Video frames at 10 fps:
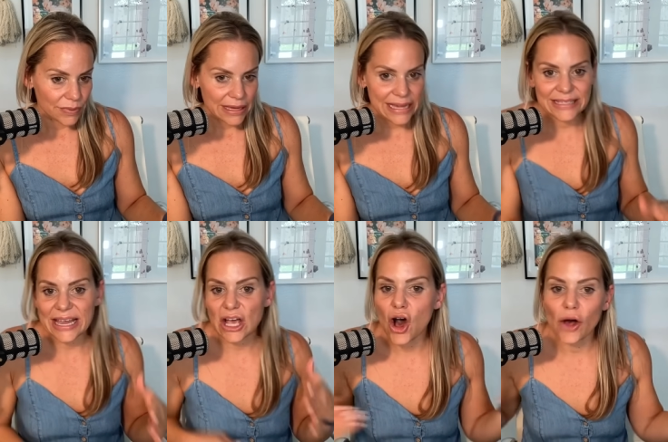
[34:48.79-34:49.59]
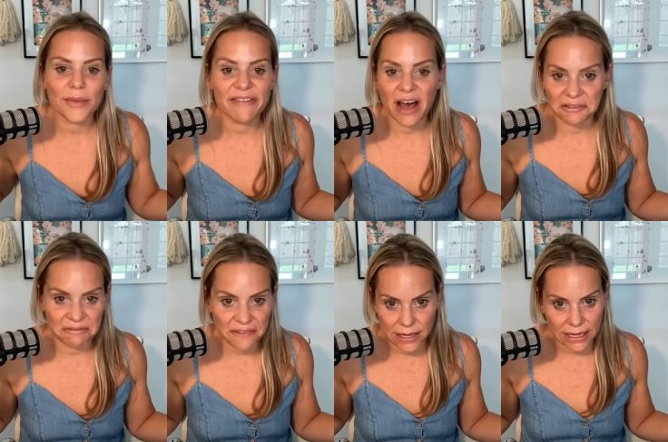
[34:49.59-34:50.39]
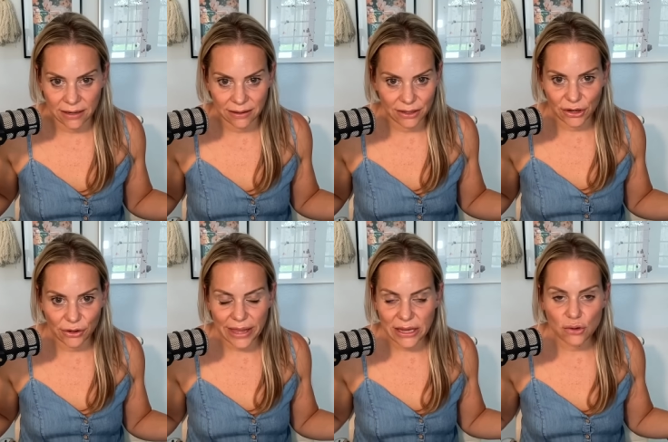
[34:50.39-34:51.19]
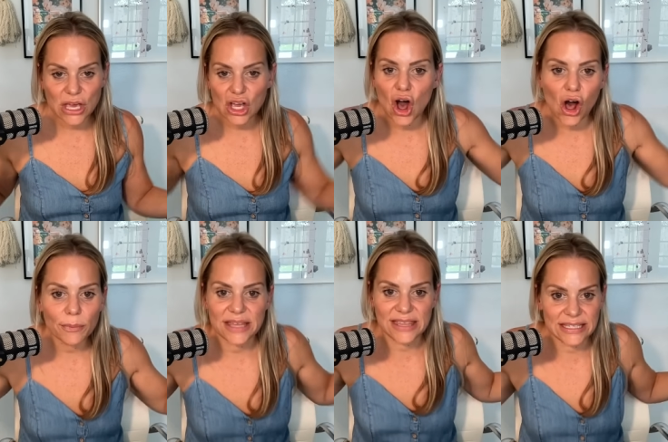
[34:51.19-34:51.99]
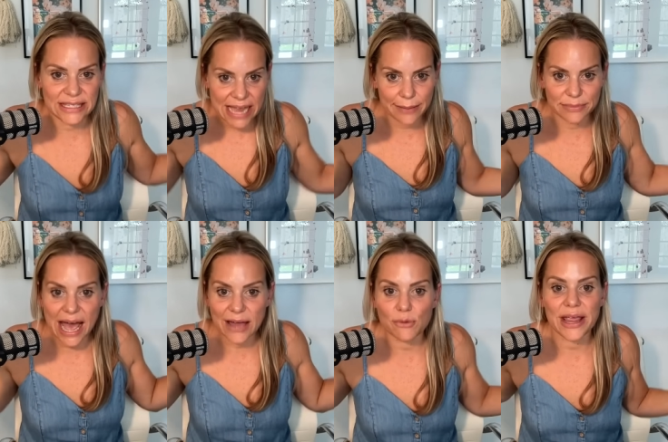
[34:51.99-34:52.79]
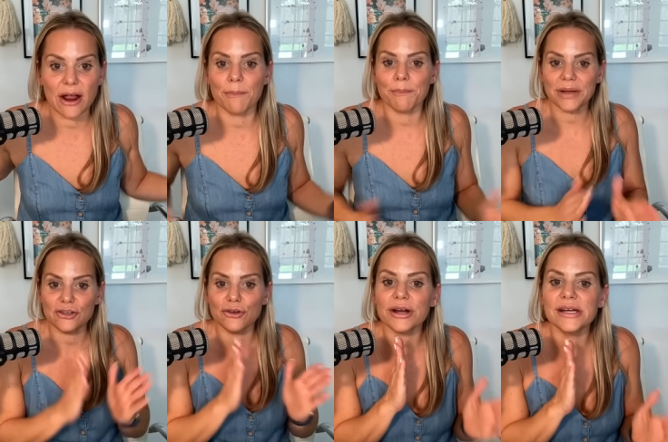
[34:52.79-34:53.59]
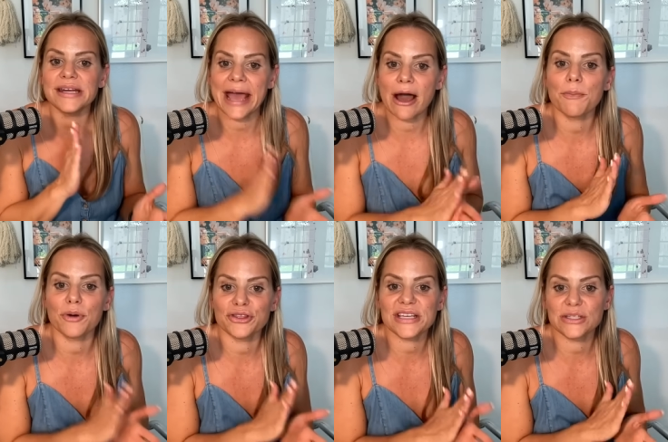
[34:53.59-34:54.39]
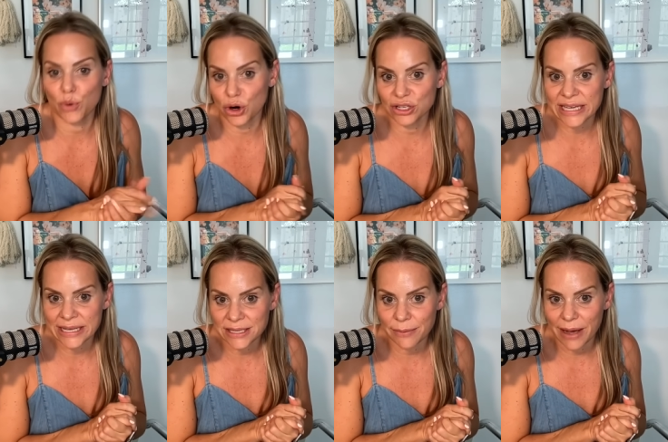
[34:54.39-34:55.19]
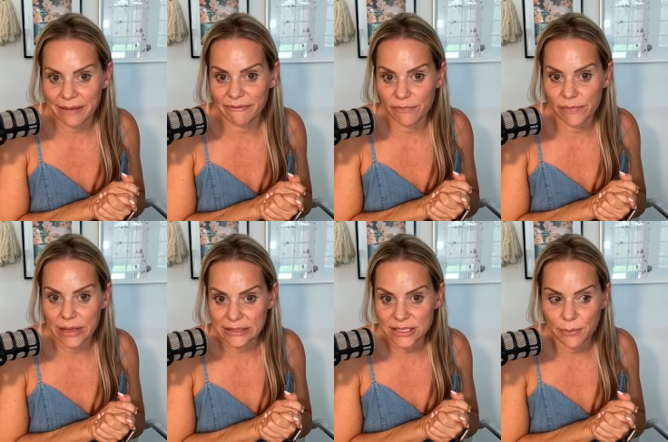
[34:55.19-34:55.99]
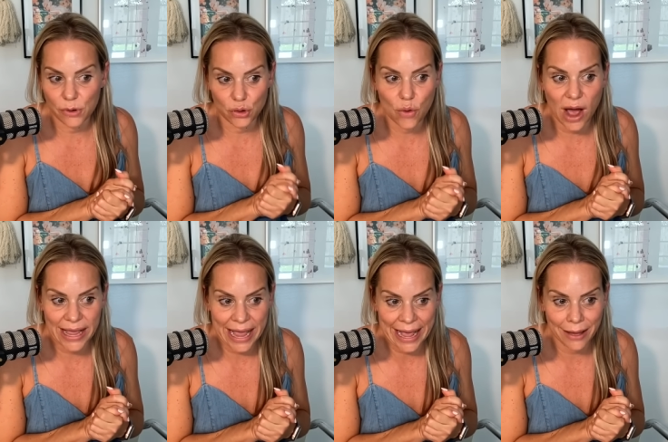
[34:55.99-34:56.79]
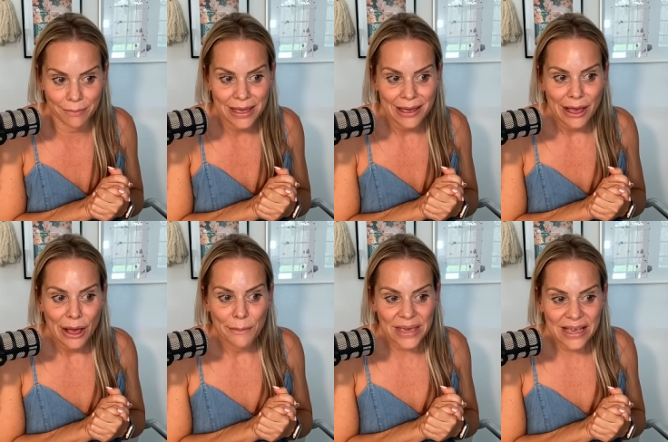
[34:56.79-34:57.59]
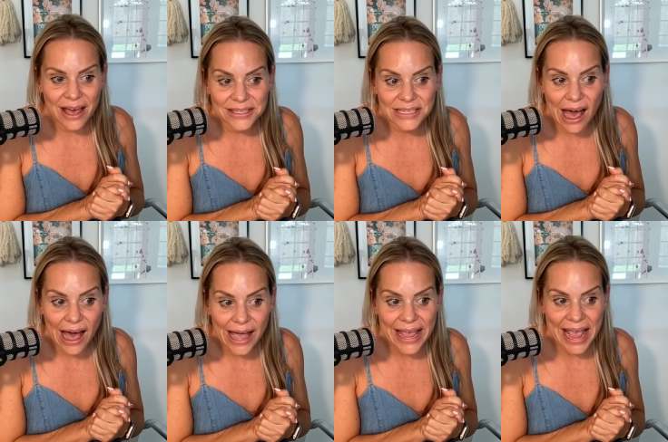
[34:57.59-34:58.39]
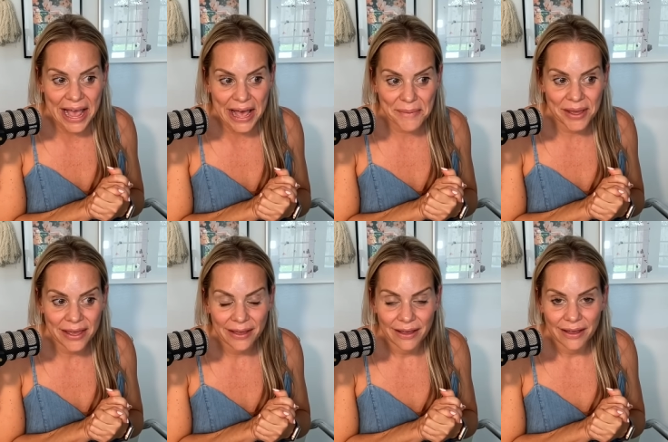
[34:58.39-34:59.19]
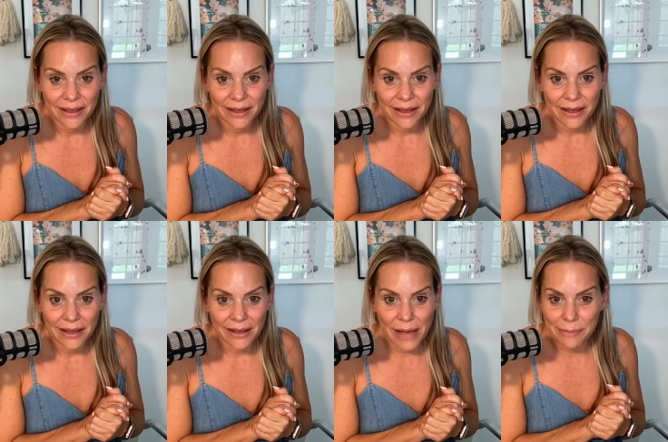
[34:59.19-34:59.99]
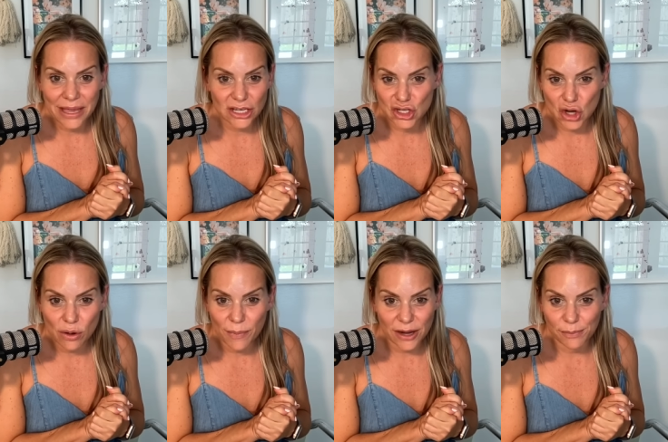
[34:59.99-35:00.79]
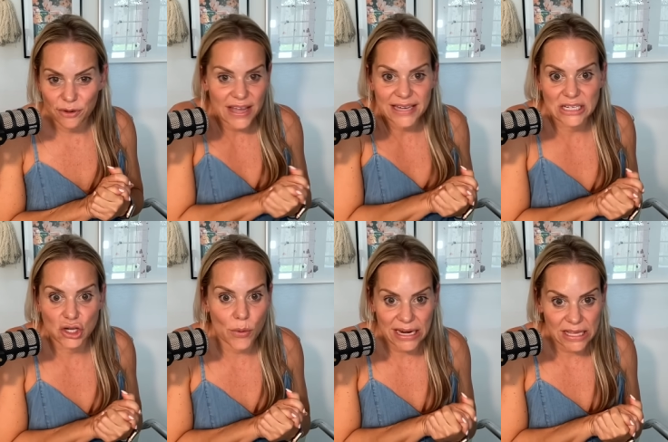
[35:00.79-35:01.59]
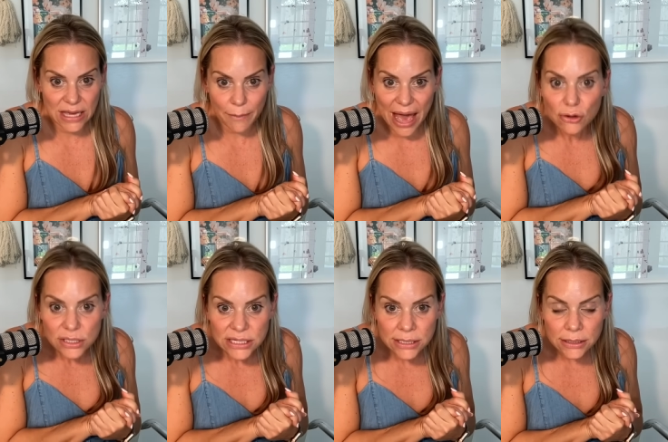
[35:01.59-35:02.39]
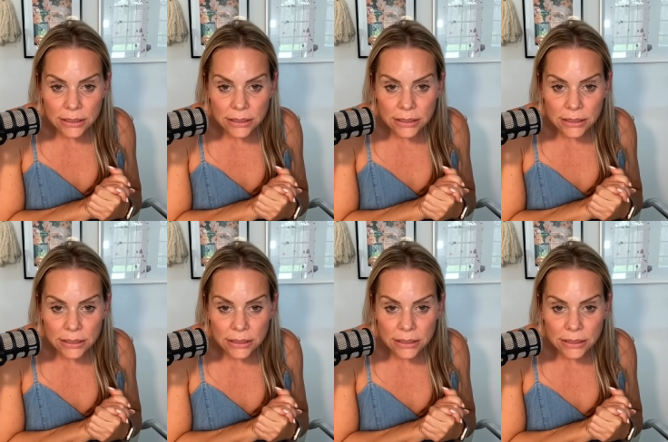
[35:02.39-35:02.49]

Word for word: he's like, call me unfunny. You know, like, you can call me these names. I don't care. But you're going to now put these words into my, into who I am, because I am, I made a joke about a movie I didn't know anything about.